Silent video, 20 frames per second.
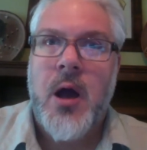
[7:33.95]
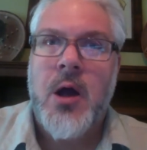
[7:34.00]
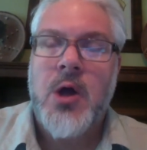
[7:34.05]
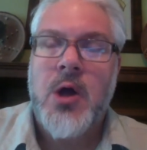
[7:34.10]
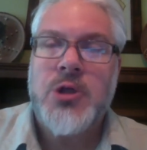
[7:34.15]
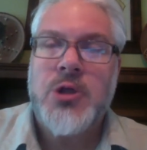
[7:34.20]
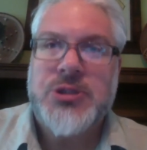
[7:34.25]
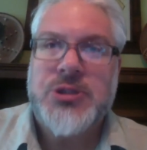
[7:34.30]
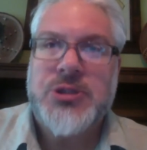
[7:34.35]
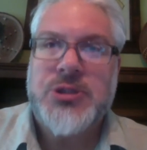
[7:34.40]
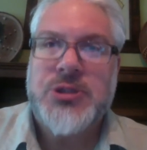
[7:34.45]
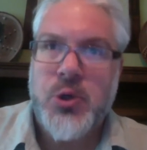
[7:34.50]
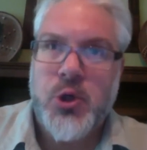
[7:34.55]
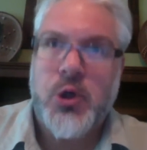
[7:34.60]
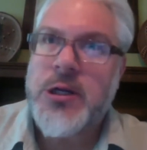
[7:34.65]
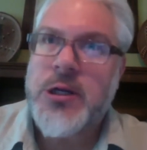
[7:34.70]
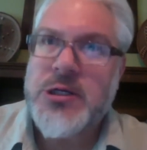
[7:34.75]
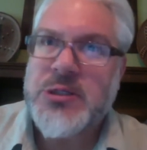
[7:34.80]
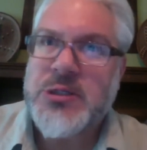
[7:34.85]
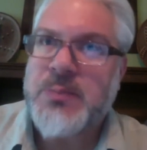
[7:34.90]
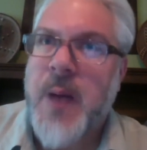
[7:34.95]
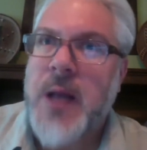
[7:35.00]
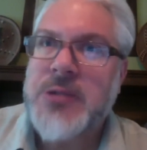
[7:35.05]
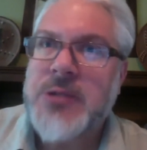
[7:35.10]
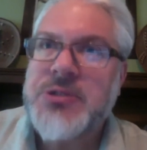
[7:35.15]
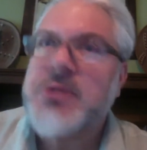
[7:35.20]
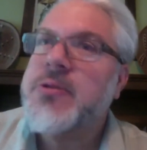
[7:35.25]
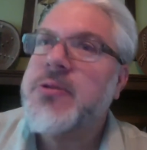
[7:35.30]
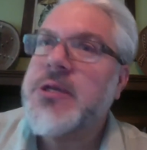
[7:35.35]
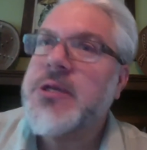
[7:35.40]
so you're going to
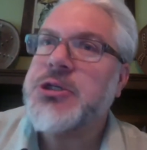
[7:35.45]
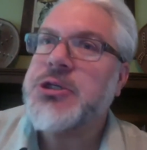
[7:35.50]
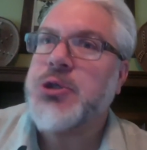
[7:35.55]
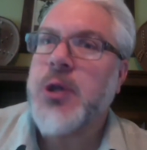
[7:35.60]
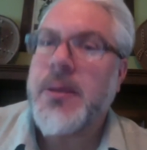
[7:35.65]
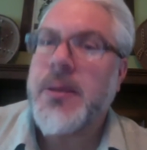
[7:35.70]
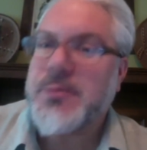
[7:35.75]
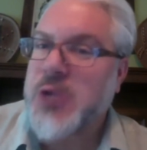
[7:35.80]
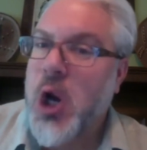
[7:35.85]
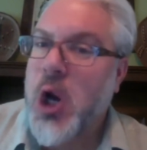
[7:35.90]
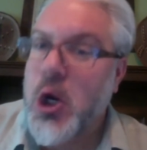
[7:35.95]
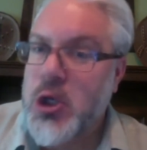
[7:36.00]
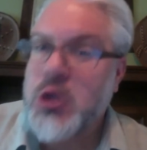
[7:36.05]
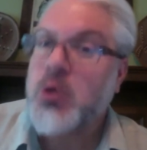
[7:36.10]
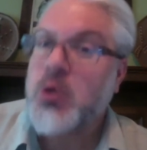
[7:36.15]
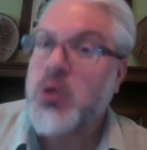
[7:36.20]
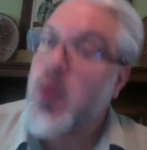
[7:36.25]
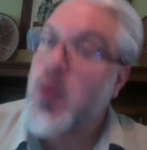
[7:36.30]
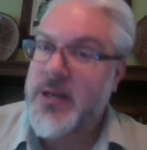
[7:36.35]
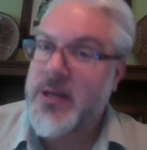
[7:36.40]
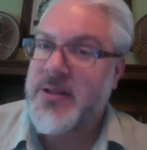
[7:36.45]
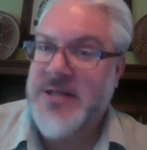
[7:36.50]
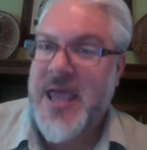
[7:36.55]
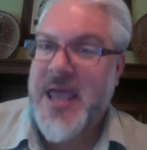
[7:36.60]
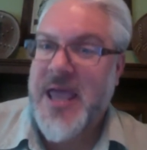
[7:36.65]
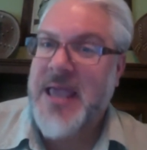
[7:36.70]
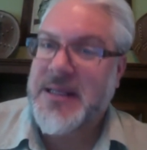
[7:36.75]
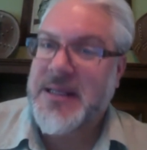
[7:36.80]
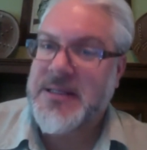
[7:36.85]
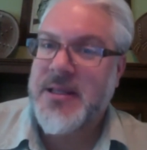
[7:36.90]
sponsor these trips. Are you going to
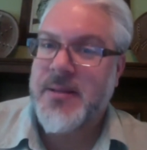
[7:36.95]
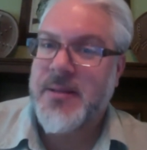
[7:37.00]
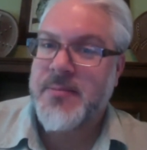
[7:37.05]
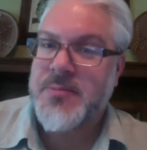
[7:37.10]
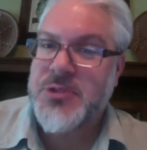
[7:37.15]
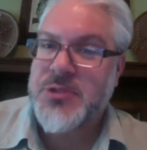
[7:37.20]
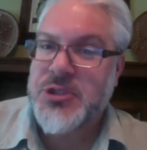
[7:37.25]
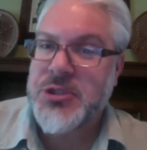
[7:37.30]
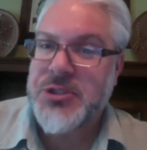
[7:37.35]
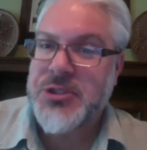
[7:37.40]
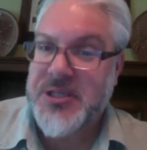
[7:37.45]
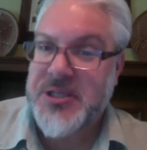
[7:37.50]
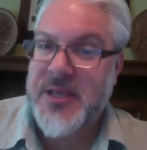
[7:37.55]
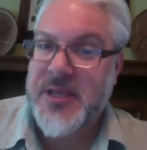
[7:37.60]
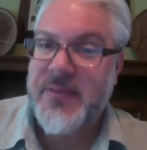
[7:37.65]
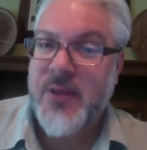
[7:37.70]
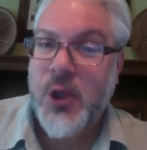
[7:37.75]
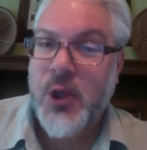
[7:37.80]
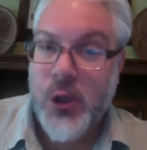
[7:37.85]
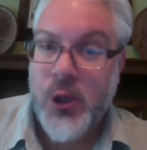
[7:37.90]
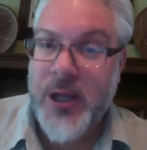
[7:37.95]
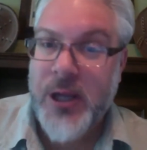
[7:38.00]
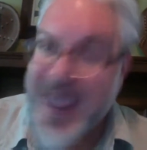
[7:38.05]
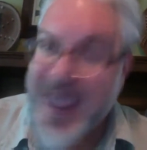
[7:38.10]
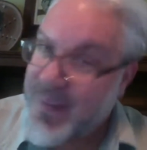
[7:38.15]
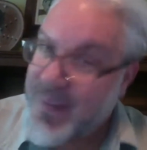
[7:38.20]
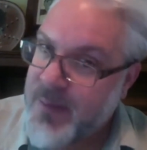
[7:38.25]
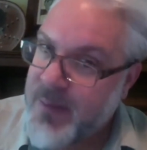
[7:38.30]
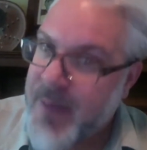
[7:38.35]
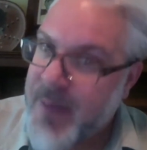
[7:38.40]
take them to see the good
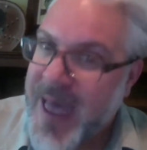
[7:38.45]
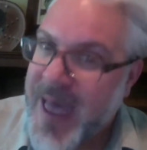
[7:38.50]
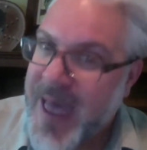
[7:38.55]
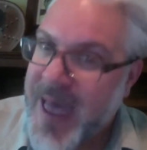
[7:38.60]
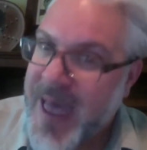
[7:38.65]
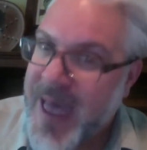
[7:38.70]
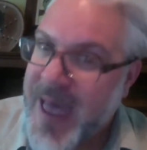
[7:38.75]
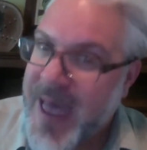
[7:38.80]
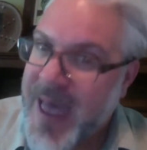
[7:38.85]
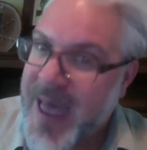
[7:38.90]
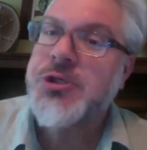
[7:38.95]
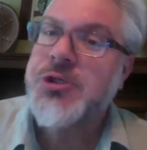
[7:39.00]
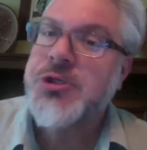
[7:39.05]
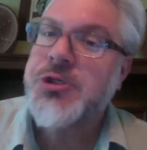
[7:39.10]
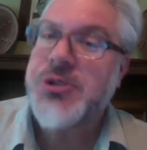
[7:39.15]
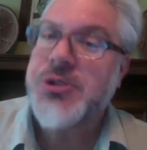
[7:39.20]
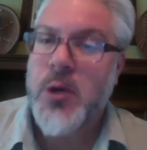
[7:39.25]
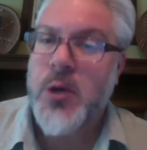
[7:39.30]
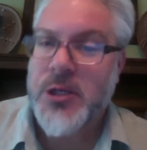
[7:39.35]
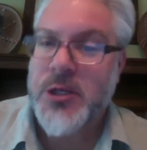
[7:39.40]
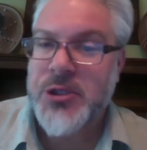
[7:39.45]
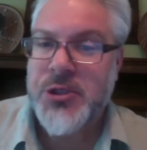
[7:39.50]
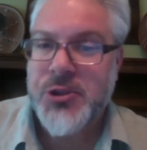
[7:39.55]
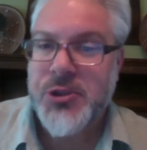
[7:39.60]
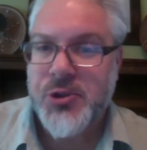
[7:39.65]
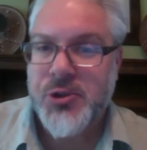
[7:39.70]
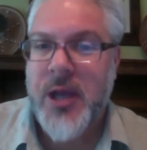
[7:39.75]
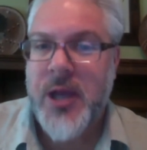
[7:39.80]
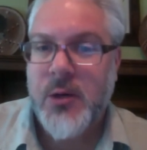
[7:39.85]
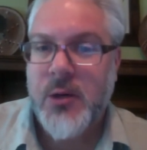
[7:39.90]
and the bad? Or are you just going to
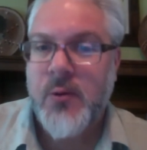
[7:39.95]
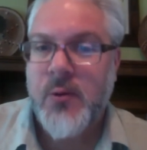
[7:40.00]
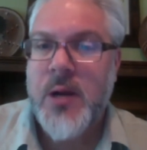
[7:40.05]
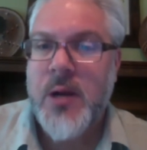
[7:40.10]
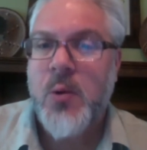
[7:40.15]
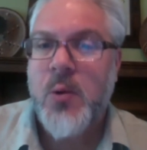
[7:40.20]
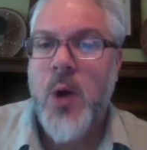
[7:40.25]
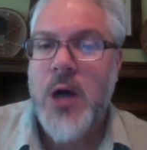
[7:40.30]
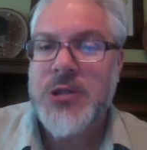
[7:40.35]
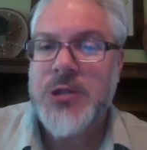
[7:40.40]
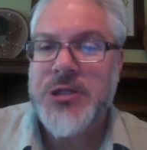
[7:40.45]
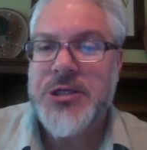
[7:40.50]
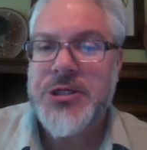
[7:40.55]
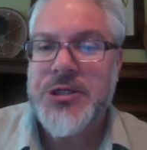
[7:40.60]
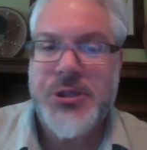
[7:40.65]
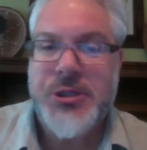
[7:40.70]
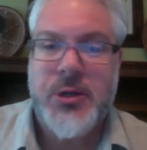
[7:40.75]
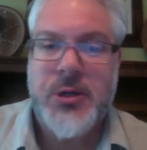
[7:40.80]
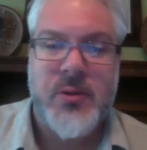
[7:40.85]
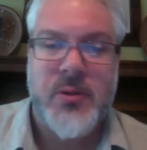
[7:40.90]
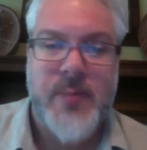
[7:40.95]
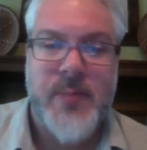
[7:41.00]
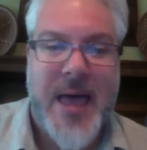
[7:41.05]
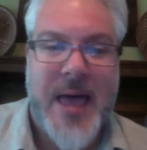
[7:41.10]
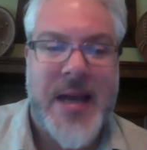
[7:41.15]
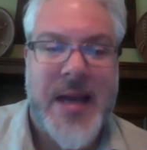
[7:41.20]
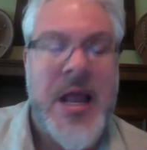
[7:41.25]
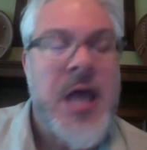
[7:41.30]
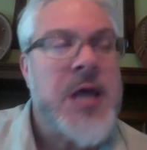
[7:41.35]
try to greenwash it and show the bad?